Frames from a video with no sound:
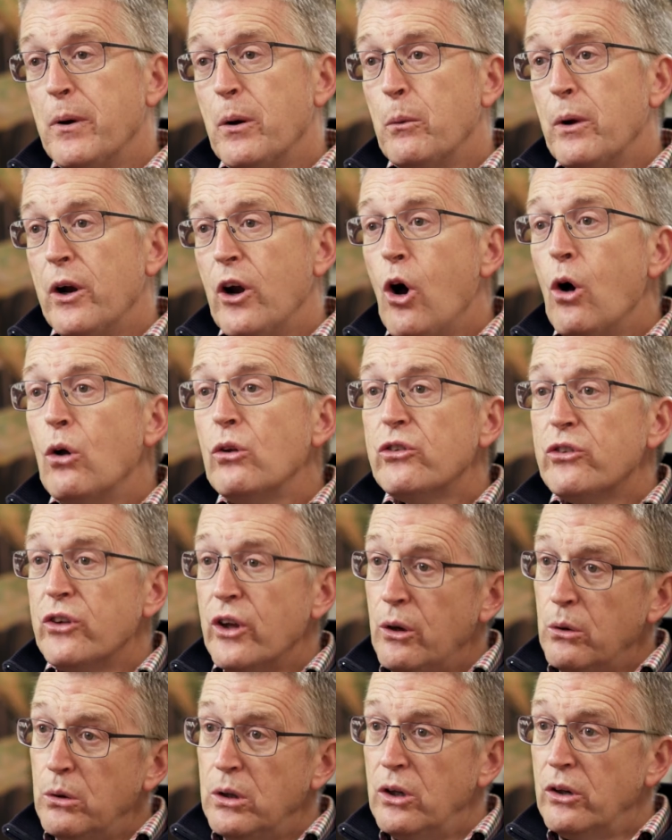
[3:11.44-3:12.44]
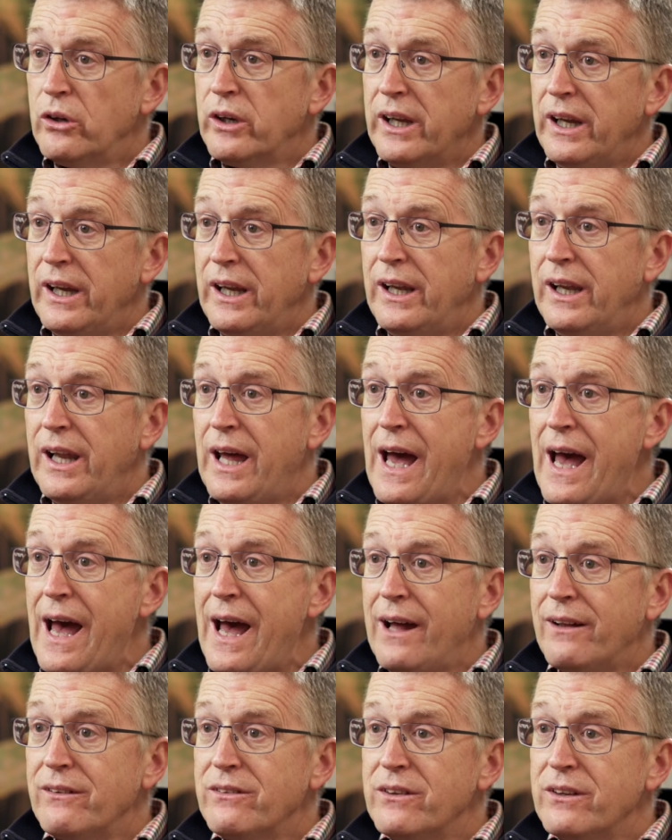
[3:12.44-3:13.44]
but we're also looking
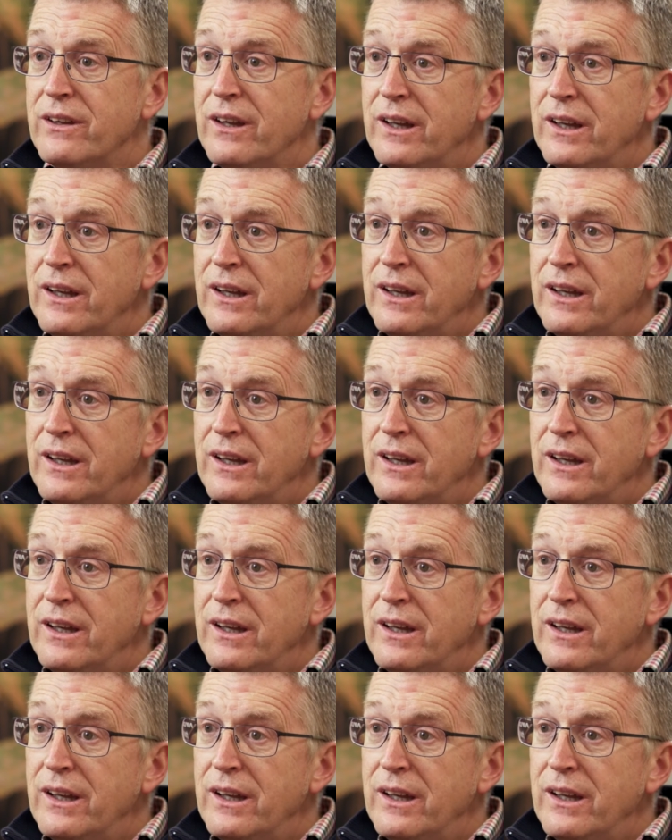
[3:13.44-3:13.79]
at